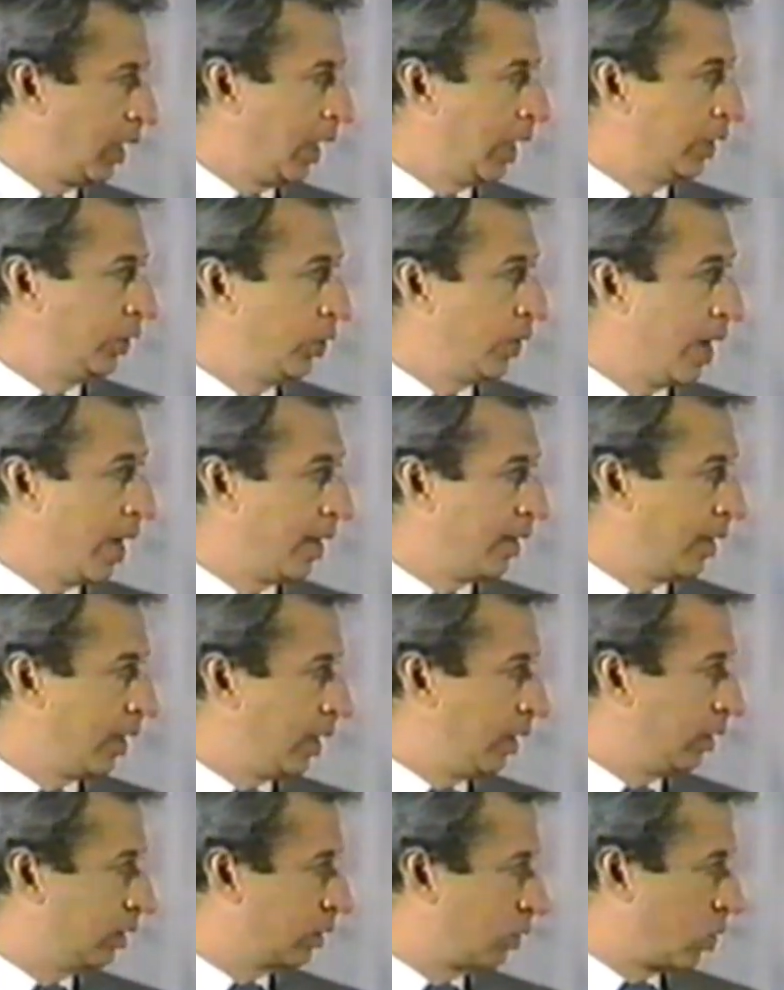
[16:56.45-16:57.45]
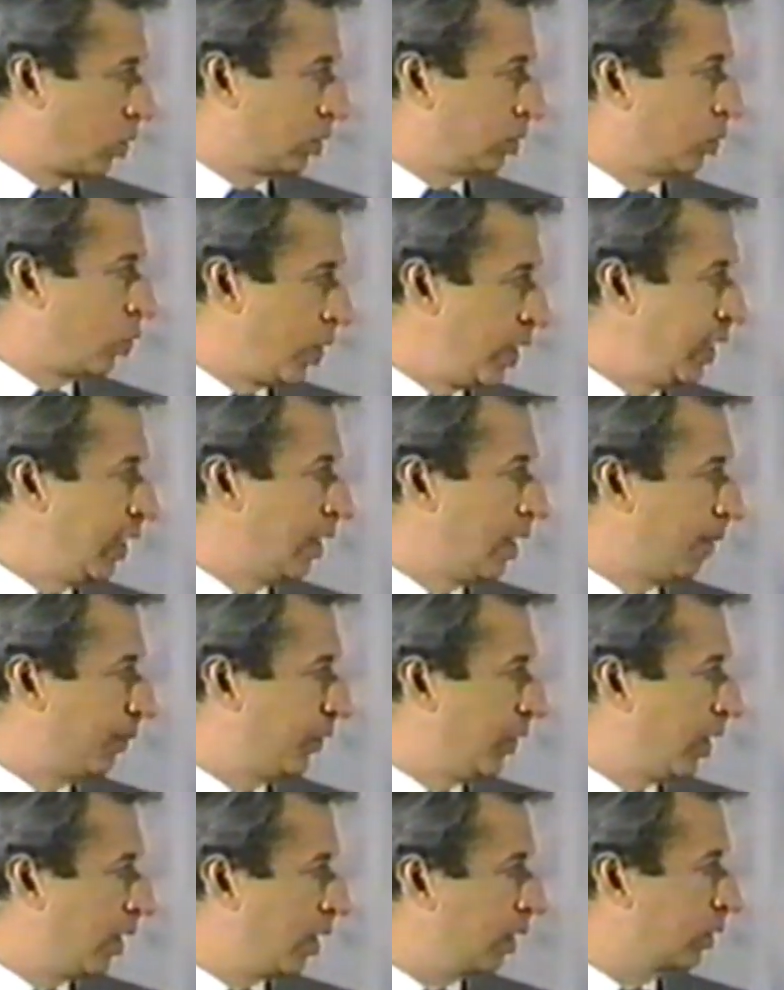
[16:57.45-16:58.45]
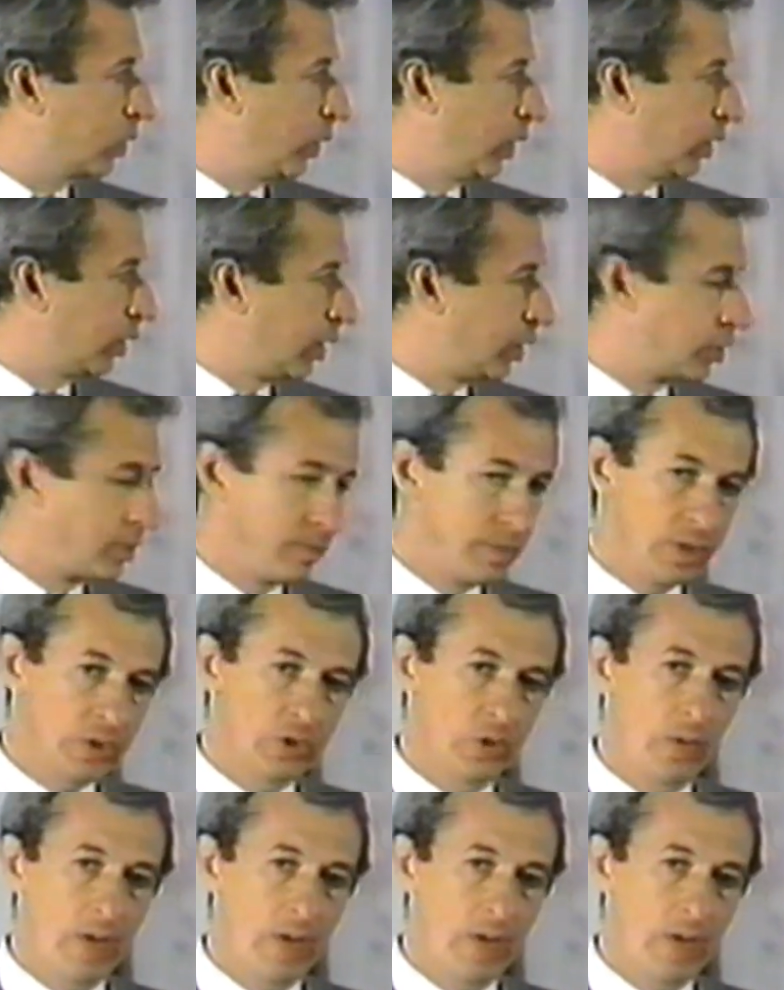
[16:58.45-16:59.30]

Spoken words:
And you had a queen up there, Queen Elizabeth,